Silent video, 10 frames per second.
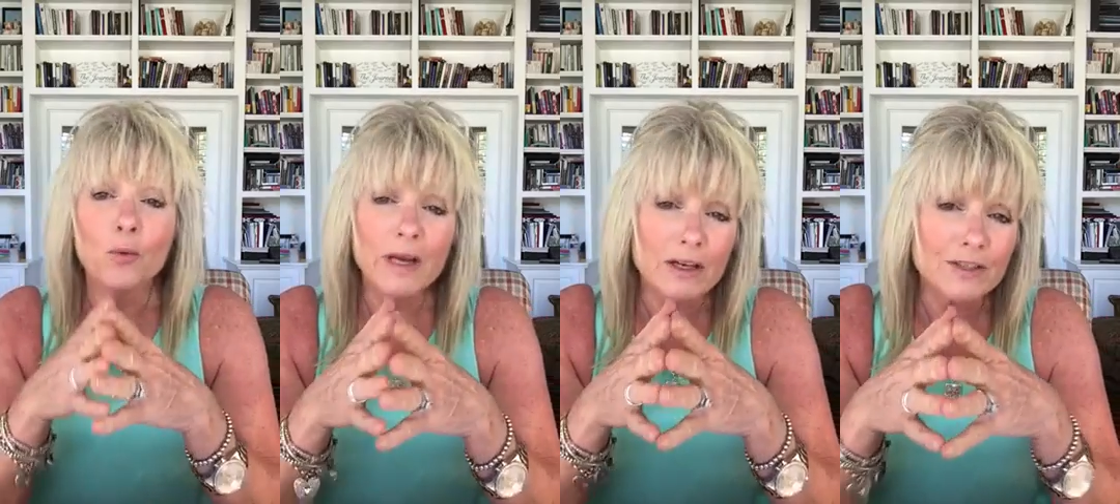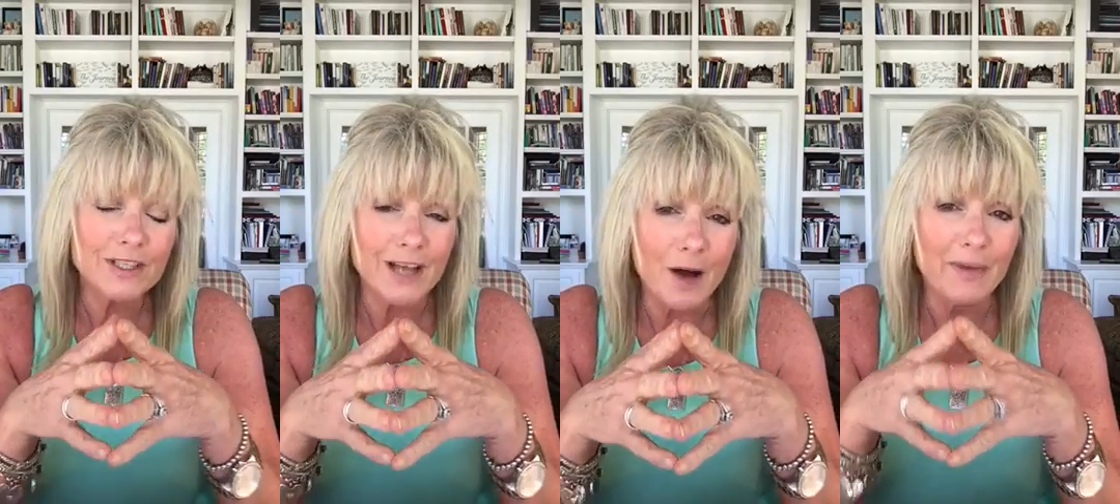We don't
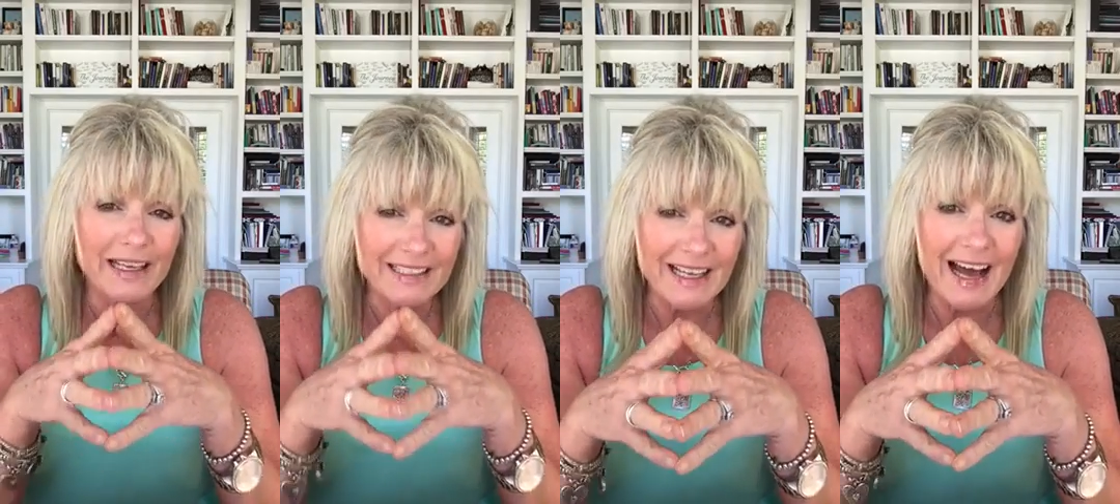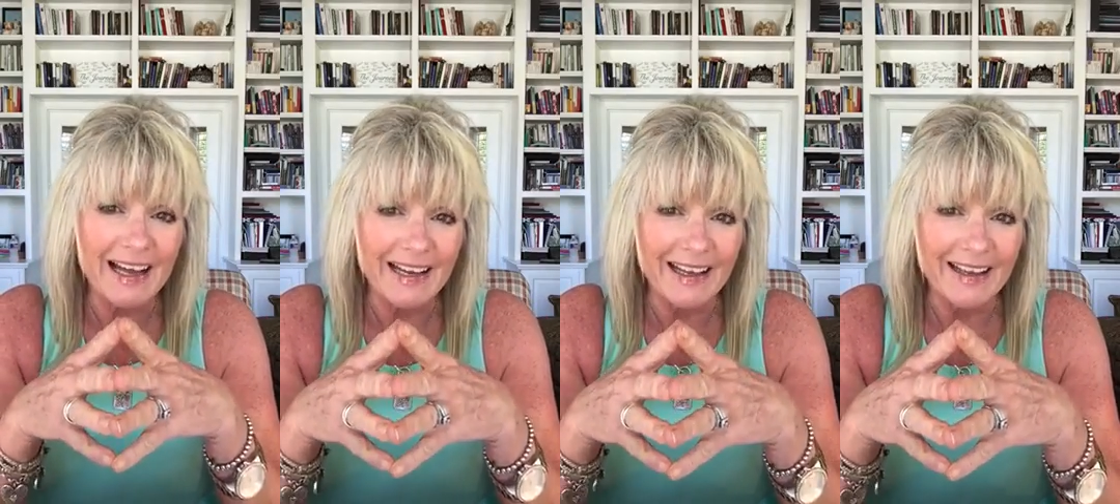stop
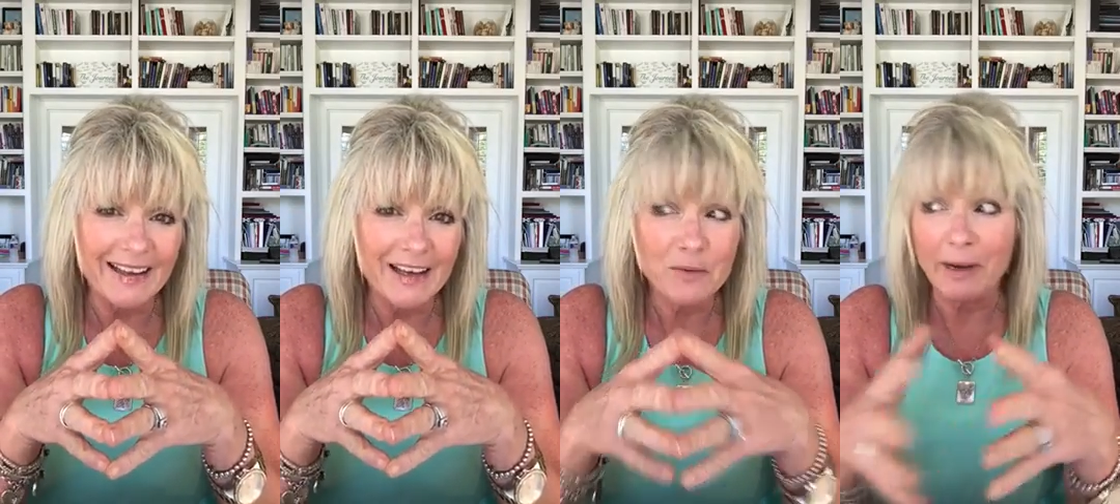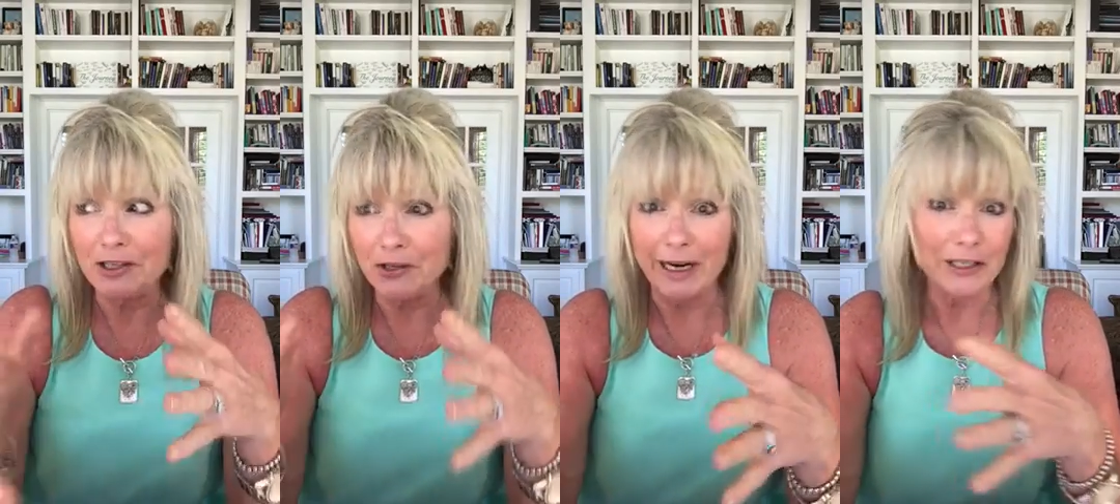anxiety by
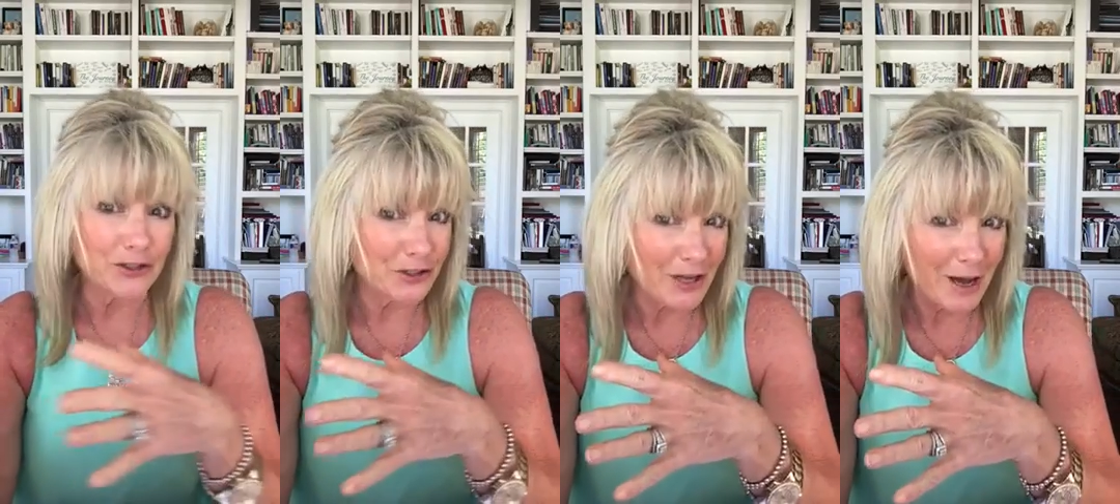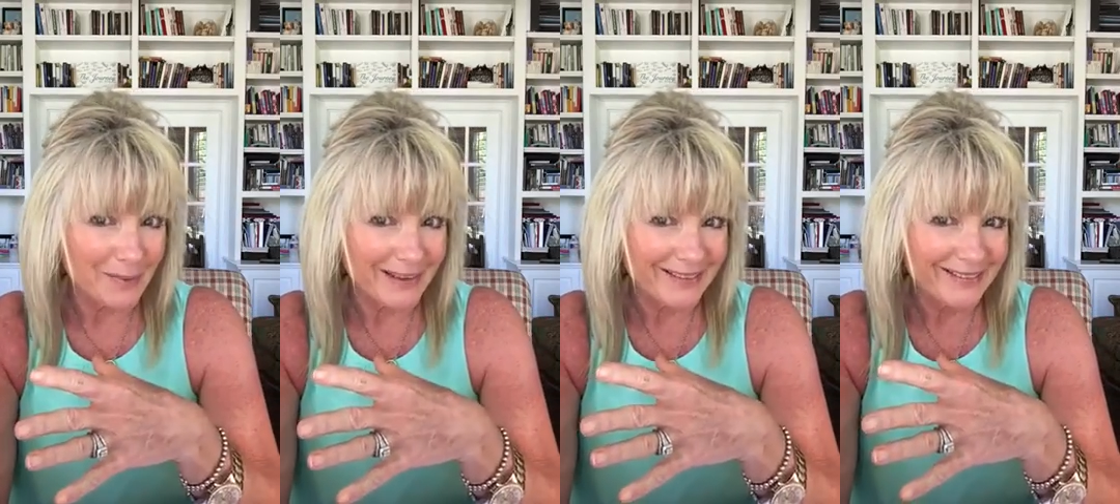trying to
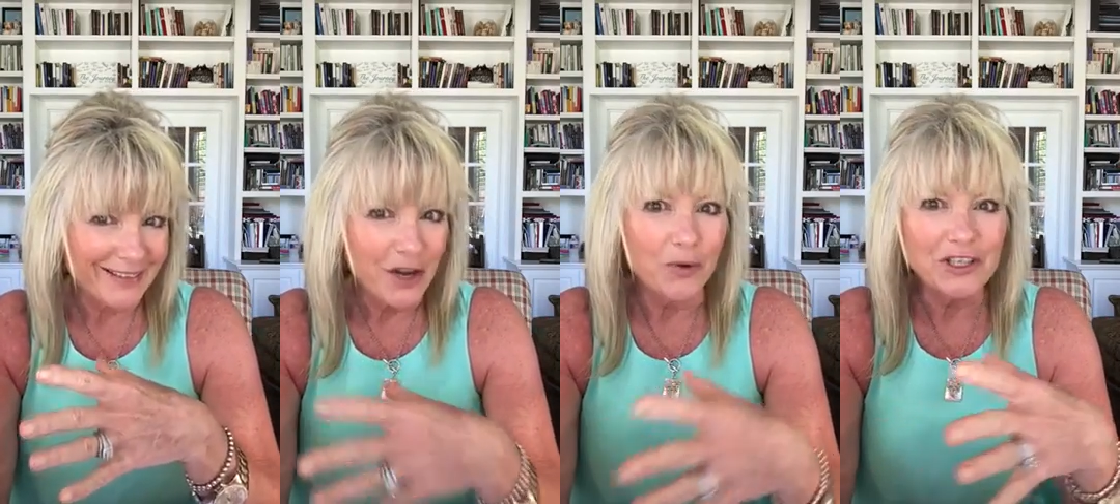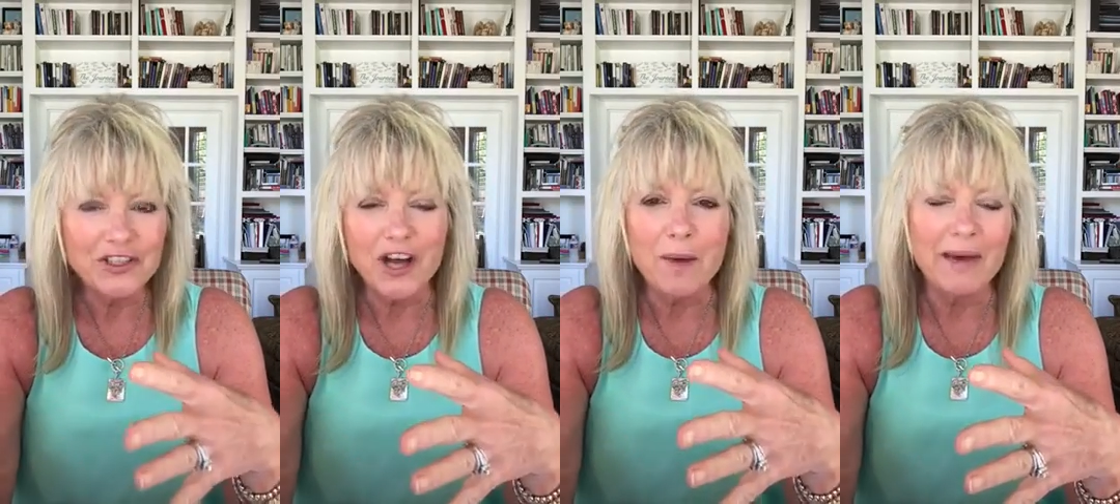stop it. We
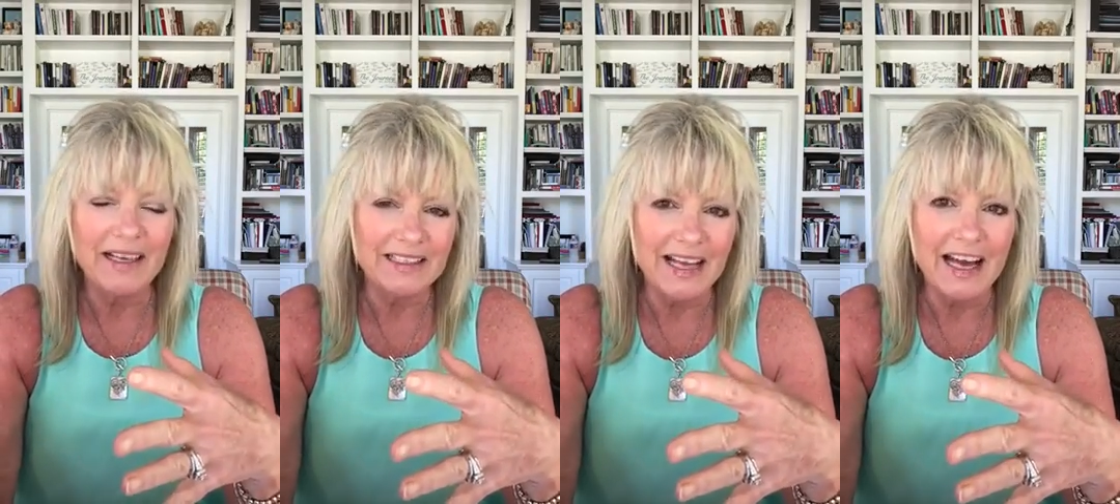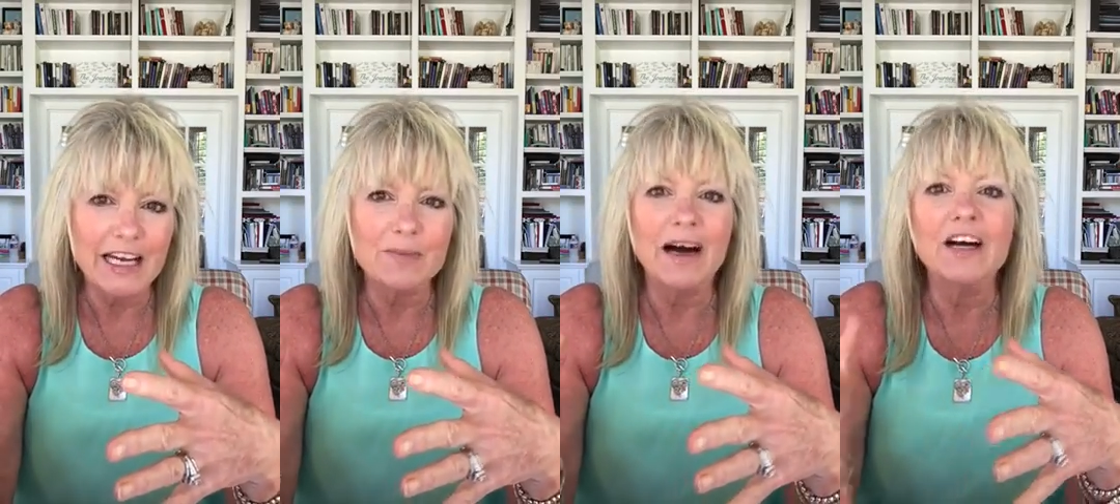stop
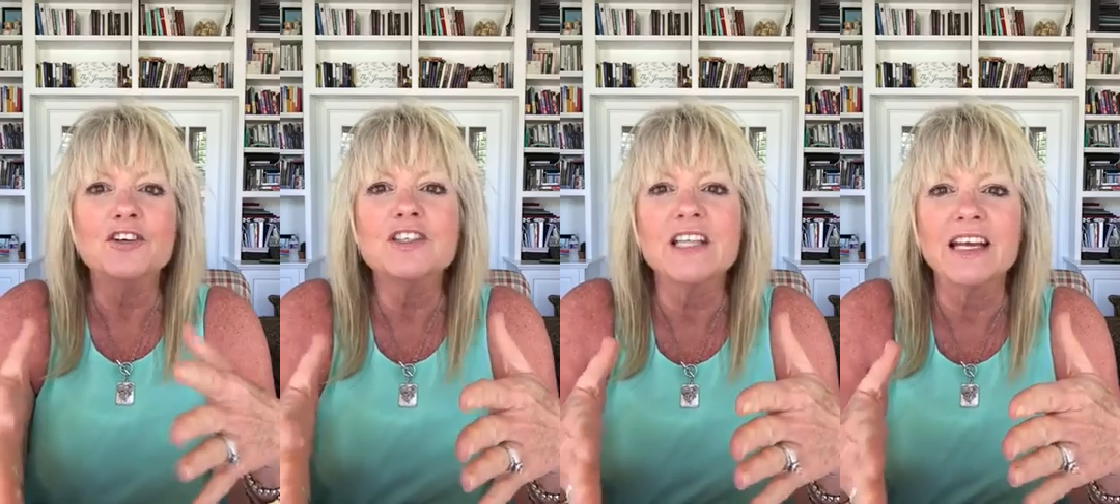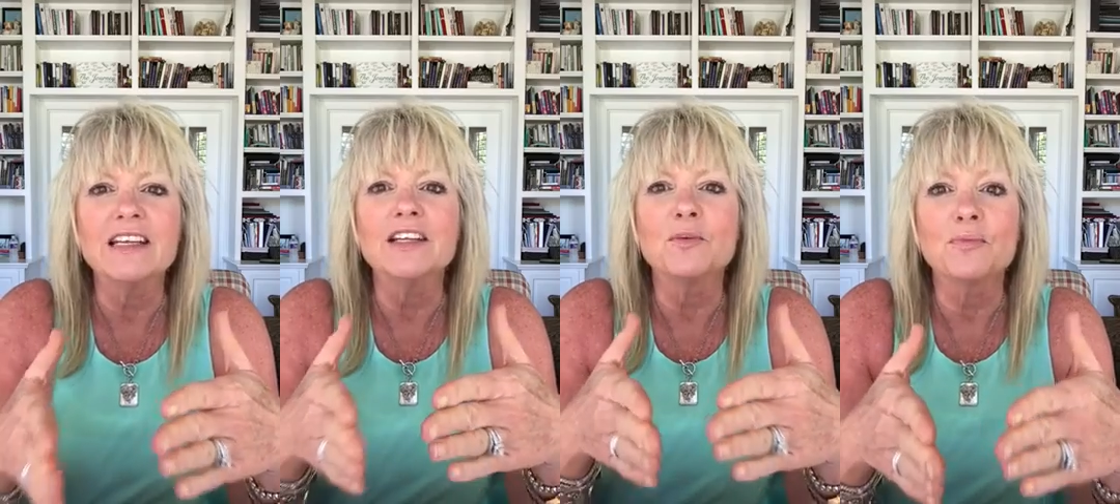anxiety by
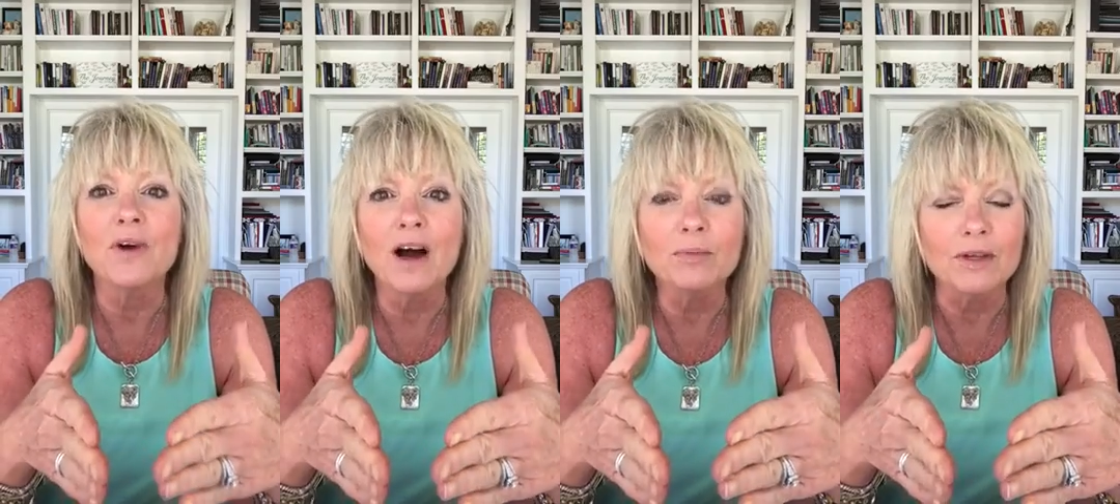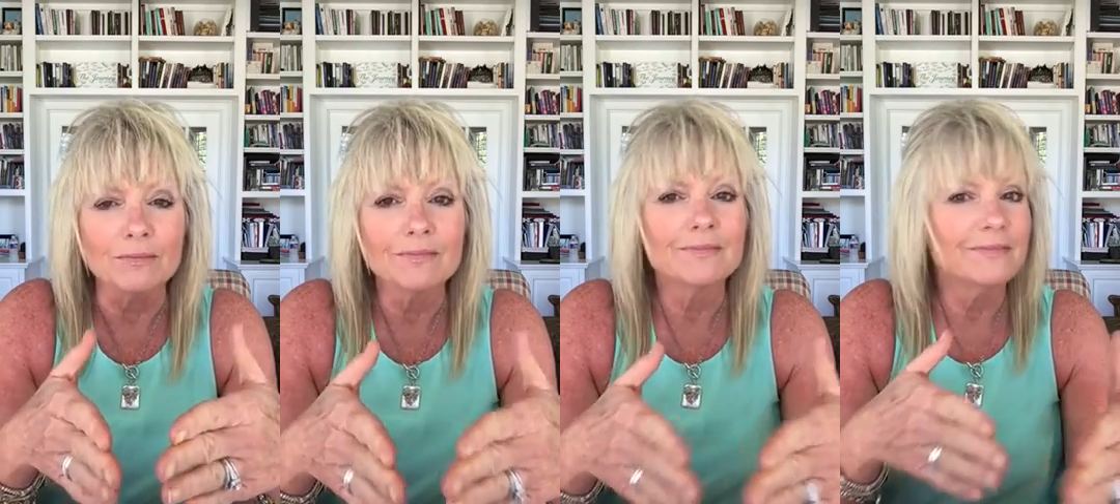understanding the
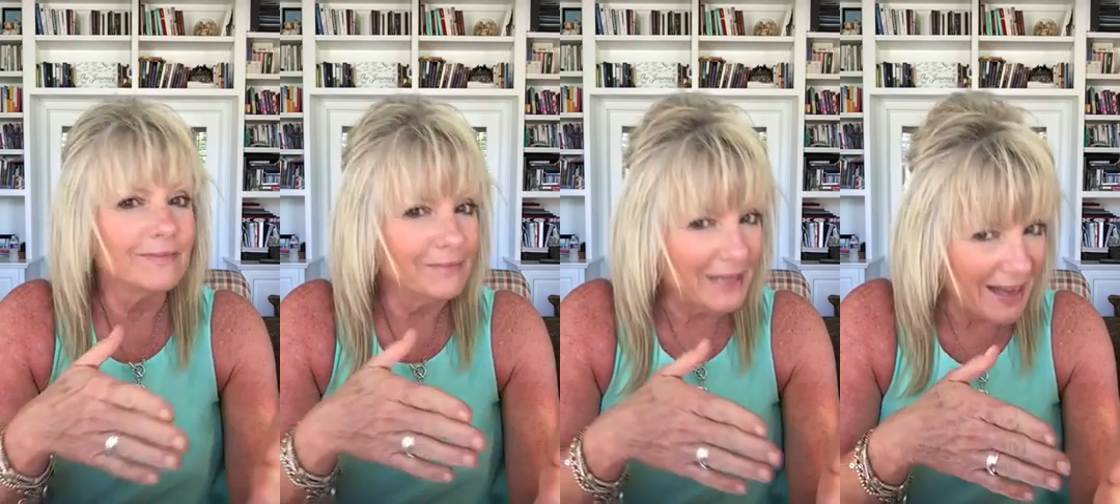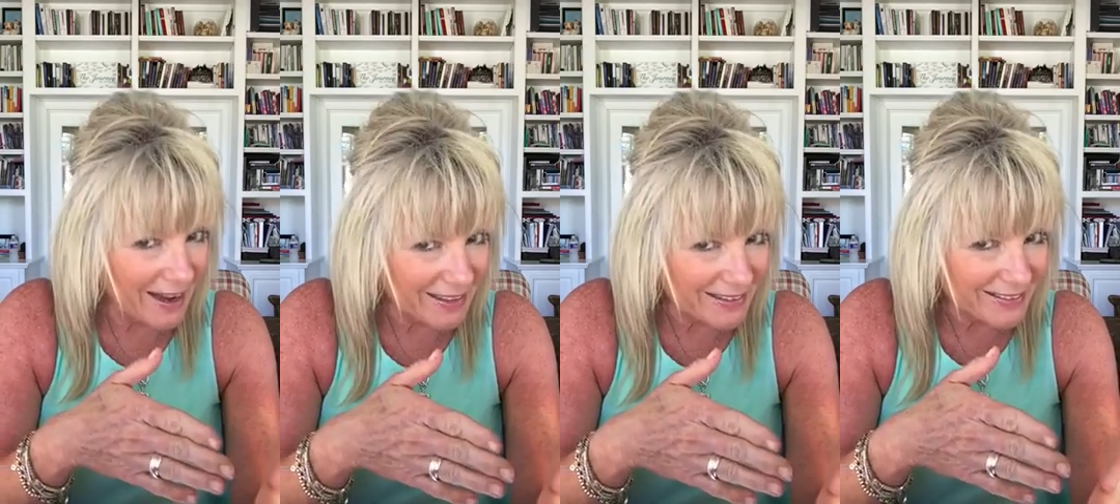problem
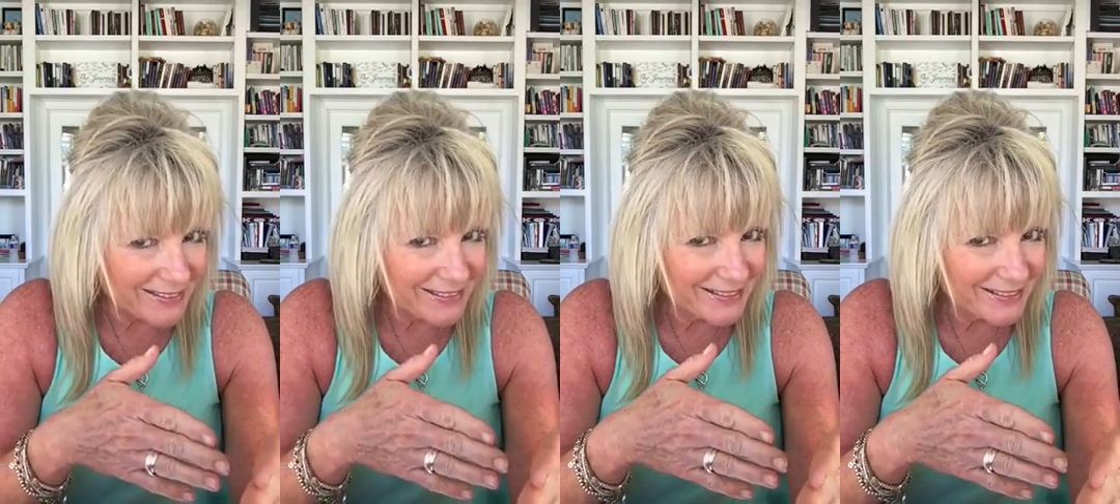behind it.